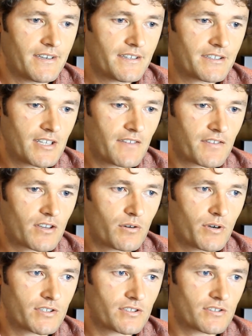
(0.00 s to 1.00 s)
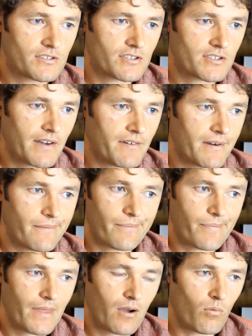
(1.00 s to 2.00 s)
in a sense, a quest to discover
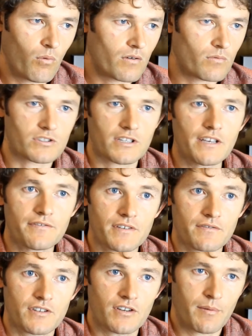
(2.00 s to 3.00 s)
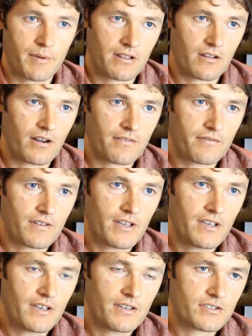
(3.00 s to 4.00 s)
what was left of the nomad life
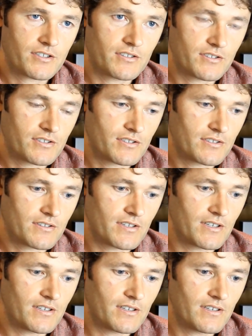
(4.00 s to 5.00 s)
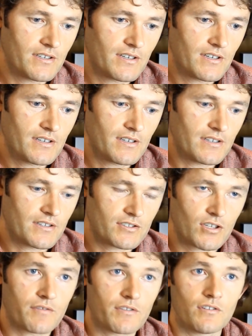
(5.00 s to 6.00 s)
since the
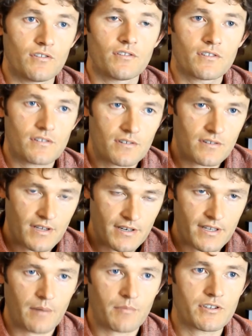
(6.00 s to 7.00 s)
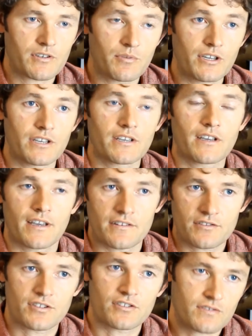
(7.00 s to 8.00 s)
Soviet Union had come into being and
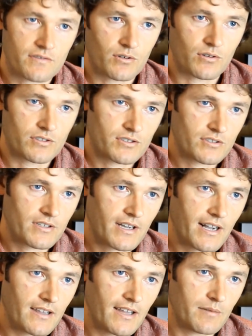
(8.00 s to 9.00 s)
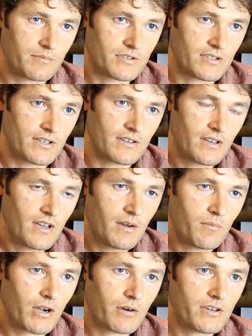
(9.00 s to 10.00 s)
since, of course, collapsed. And
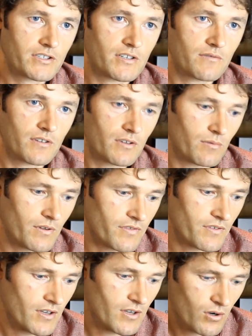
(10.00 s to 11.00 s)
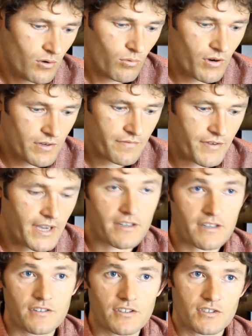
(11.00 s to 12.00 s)
my question really was, what effect
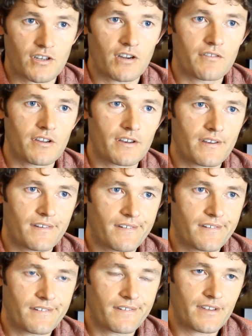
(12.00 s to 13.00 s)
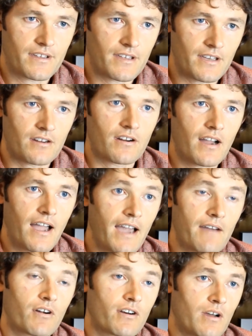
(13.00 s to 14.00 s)
did the Soviet era
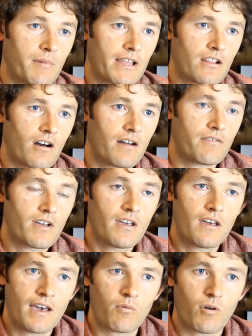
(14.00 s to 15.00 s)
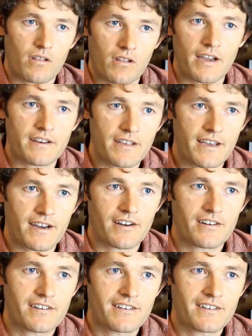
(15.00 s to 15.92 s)
have on nomad life, and what lay now